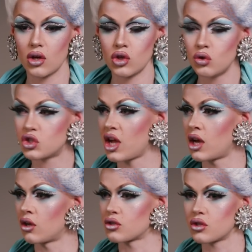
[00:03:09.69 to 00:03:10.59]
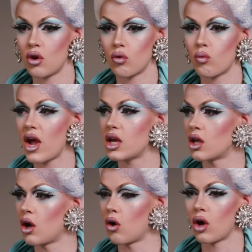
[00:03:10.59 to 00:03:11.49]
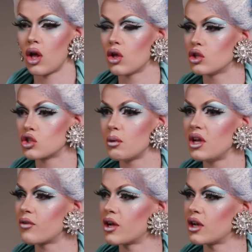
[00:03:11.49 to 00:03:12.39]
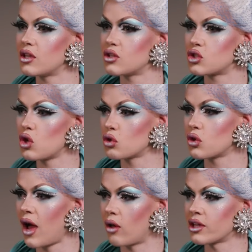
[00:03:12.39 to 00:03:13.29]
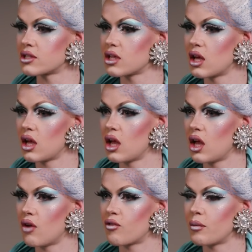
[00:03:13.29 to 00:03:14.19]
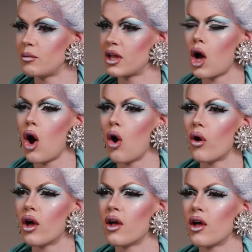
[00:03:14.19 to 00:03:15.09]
news channels, radio, so many different social outlets for me to be like, oh,